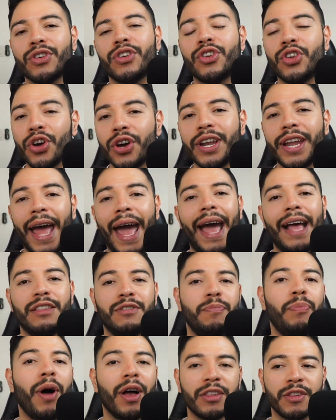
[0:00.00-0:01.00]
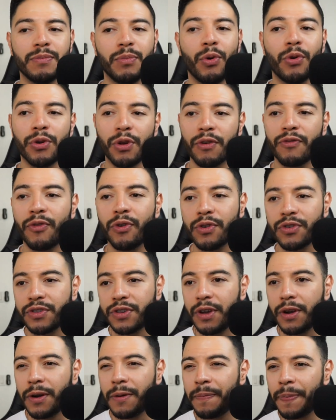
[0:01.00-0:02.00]
good as possible your first
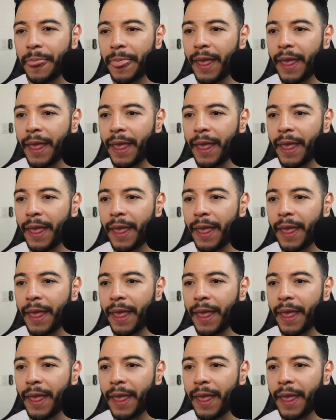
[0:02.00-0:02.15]
year.